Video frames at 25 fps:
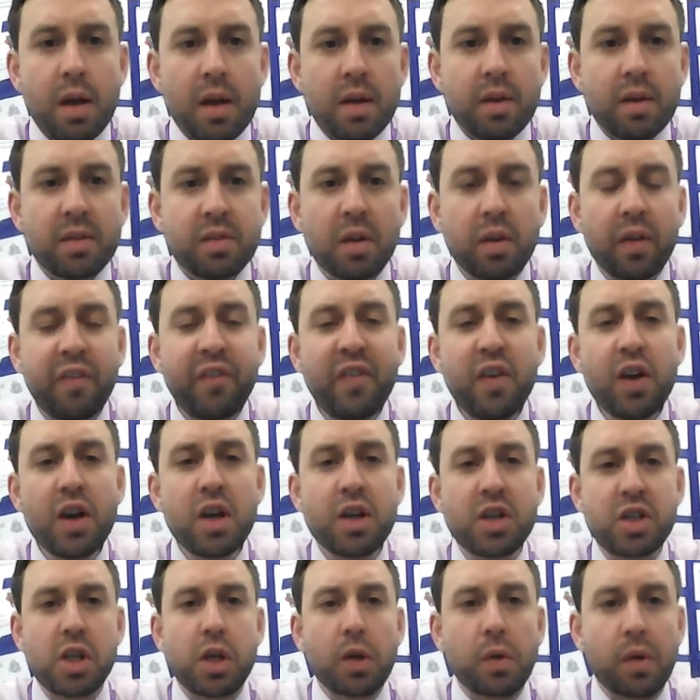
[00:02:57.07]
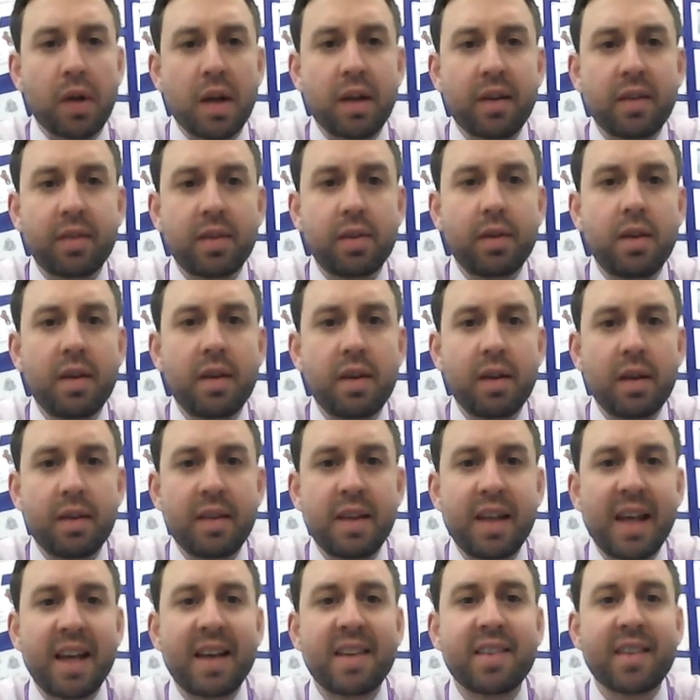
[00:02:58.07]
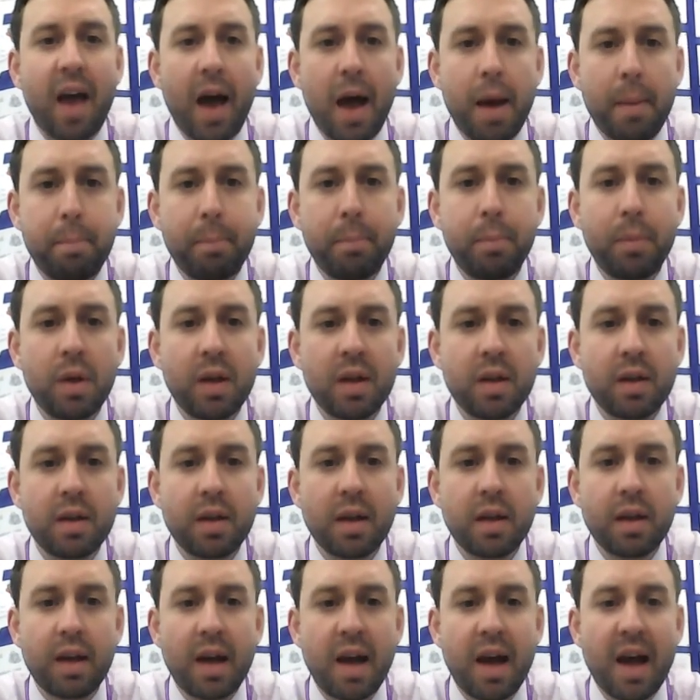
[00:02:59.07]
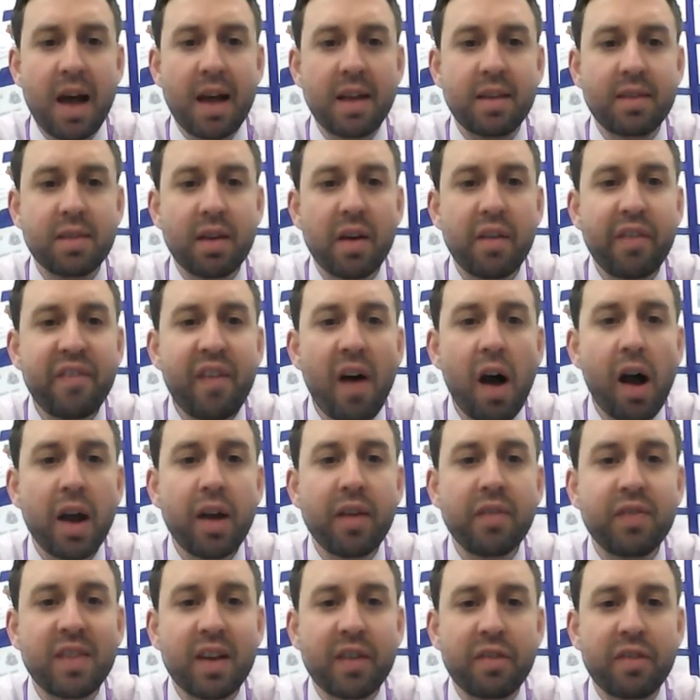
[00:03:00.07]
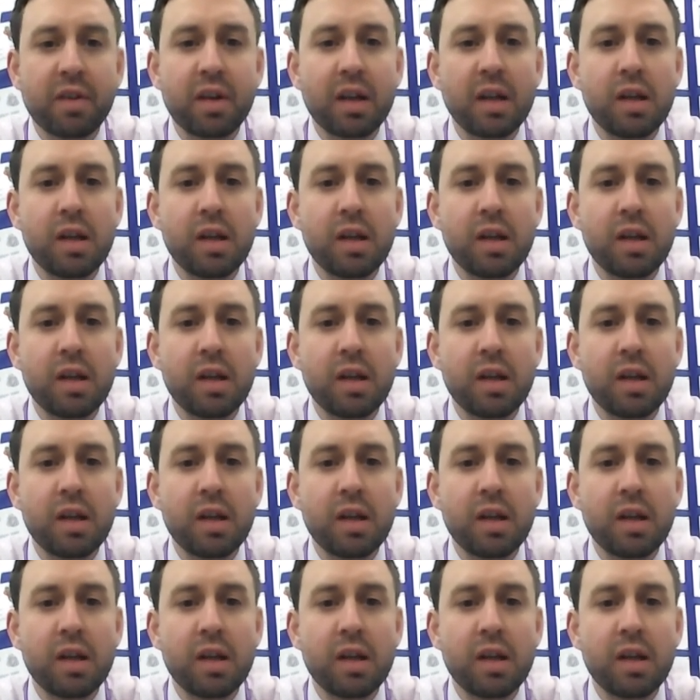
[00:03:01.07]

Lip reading: So the first unit, the exam, has 5 different